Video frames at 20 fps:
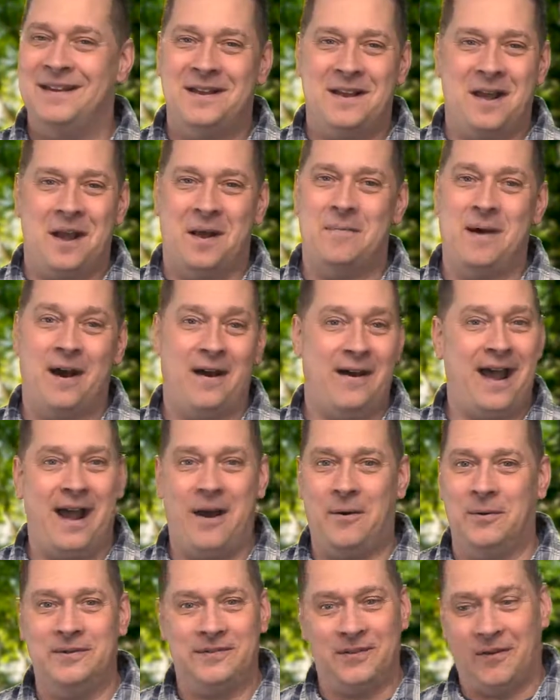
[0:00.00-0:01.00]
about
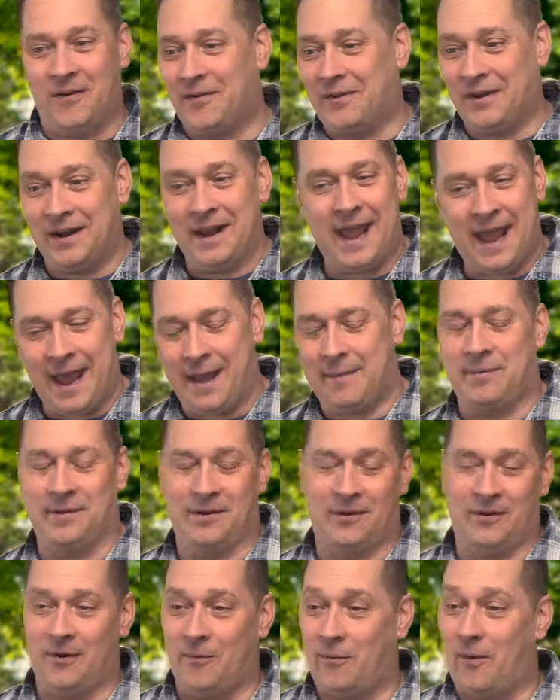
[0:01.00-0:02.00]
how it's all going to happen
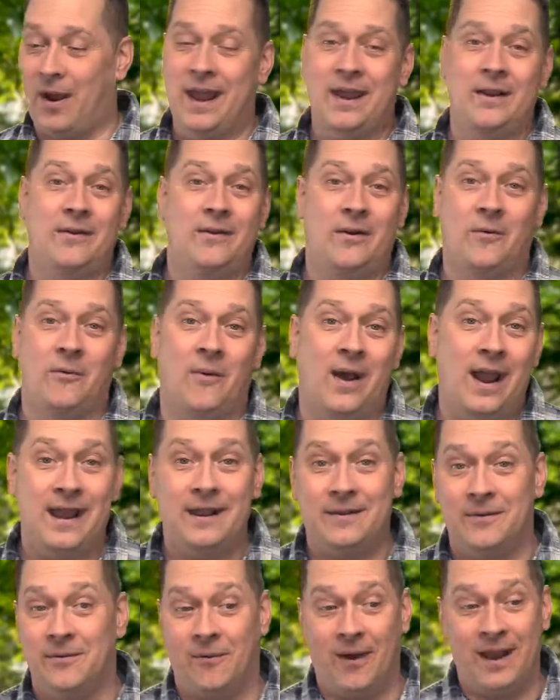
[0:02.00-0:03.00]
or why, it, why,
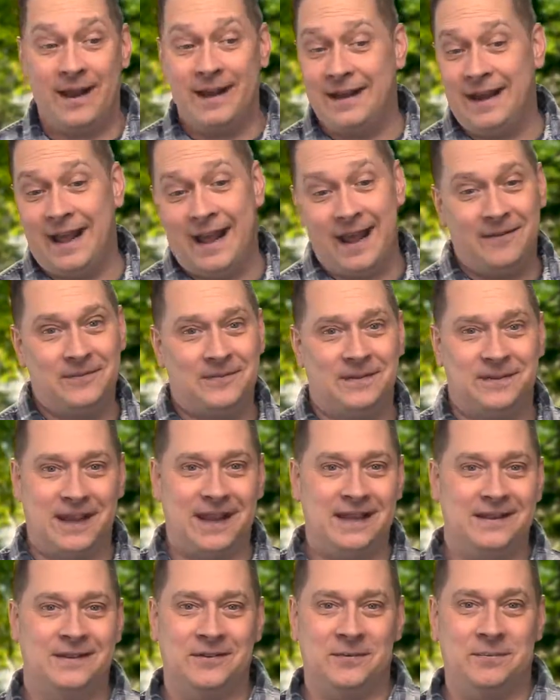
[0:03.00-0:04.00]
why did I have to
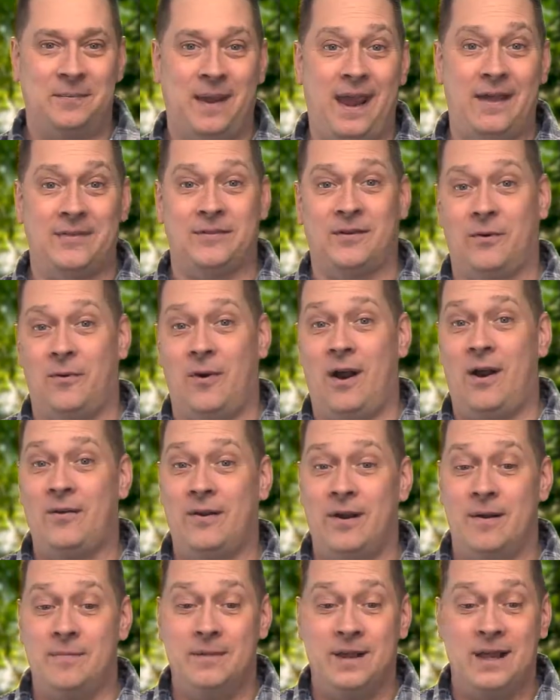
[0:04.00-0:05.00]
take this path or how
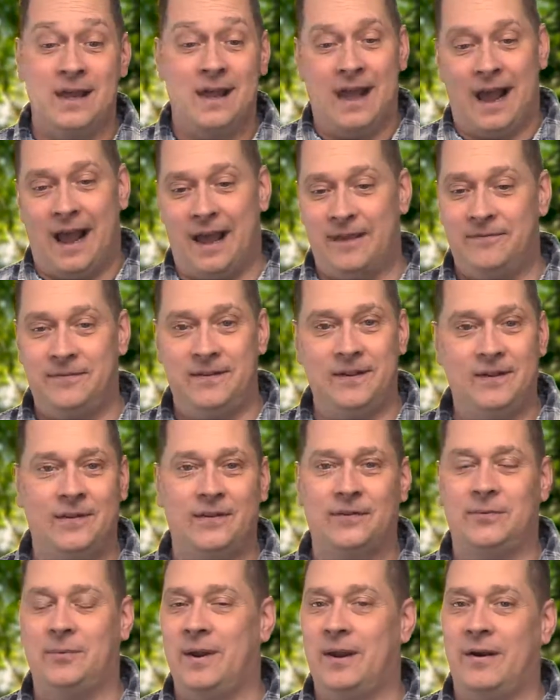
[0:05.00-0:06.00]
come I feel
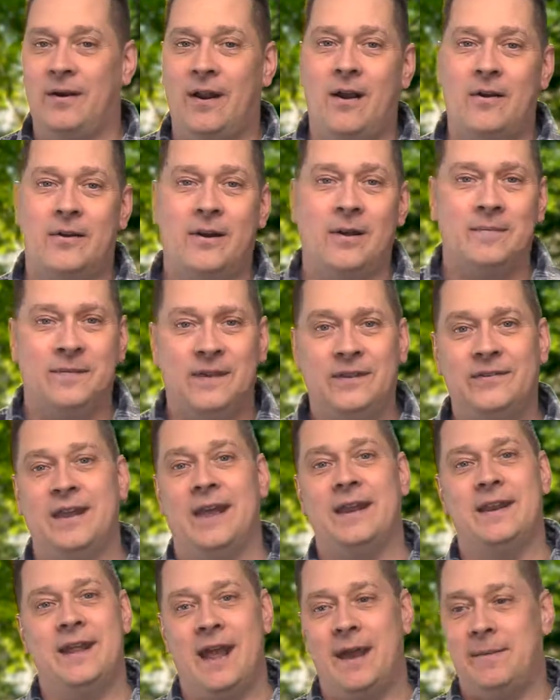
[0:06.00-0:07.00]
this way or how come this
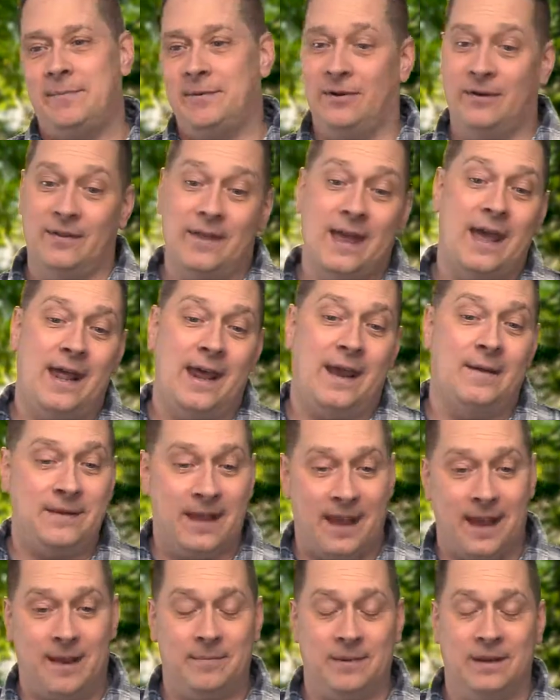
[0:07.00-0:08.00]
had to happen or that had to
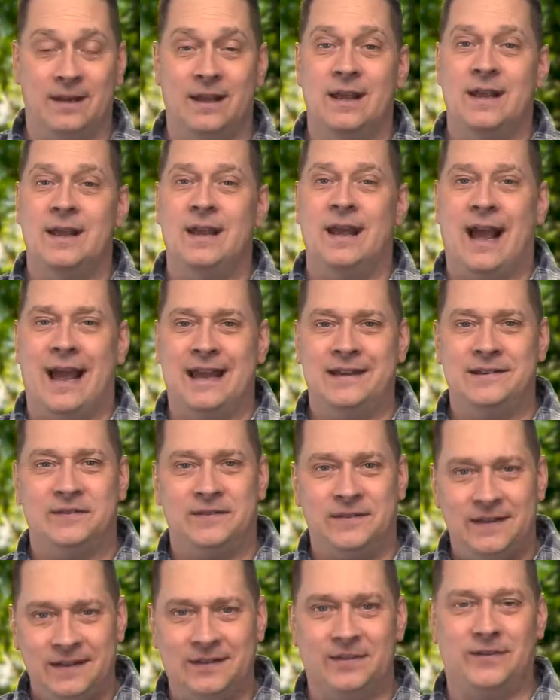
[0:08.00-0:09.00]
happen. I
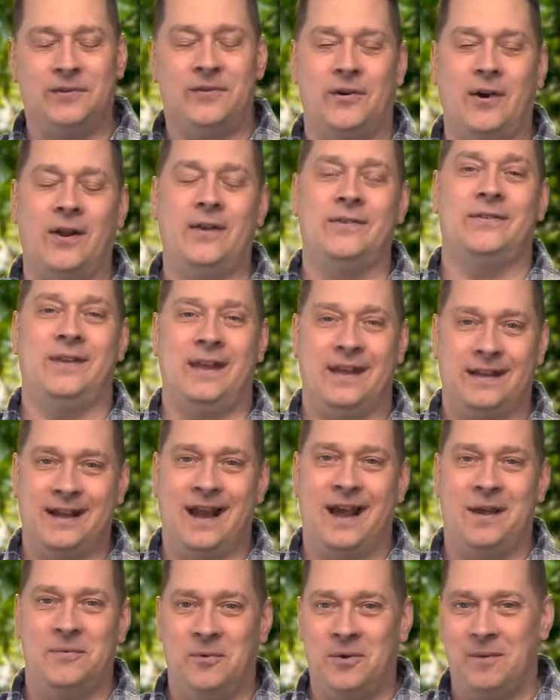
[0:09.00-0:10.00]
just need to trust that
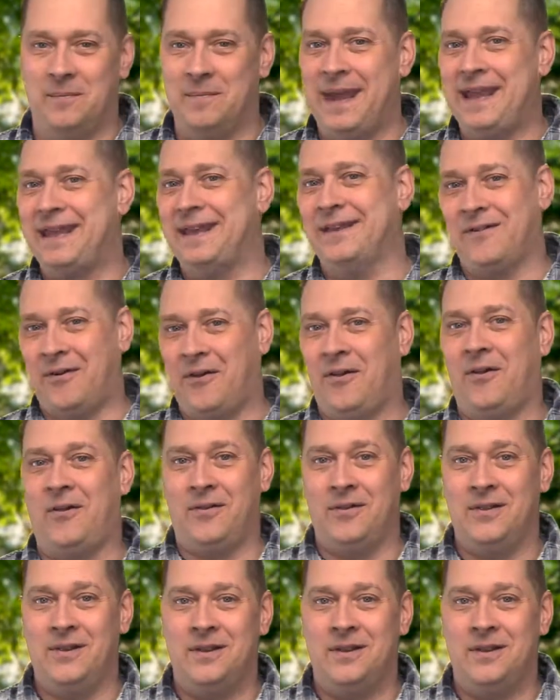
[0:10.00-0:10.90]
God will make it all